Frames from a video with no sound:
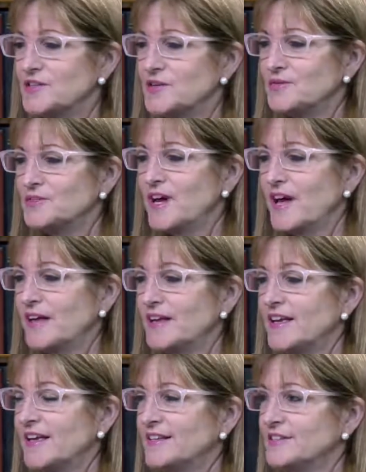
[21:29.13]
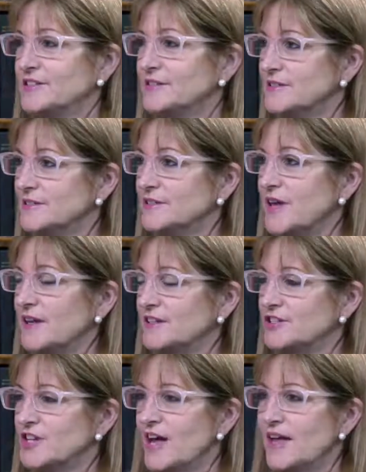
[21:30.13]
to Don
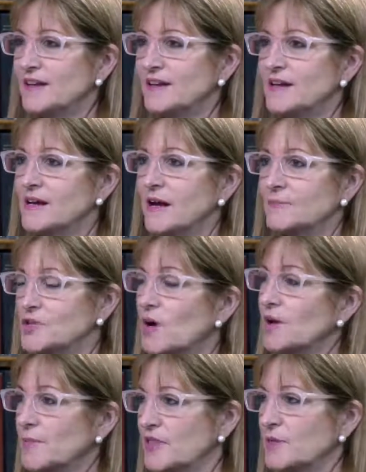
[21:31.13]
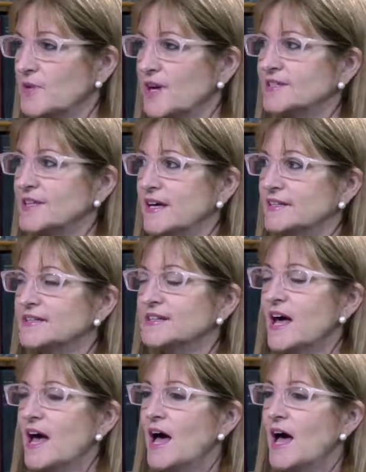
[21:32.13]
and John talk about the process.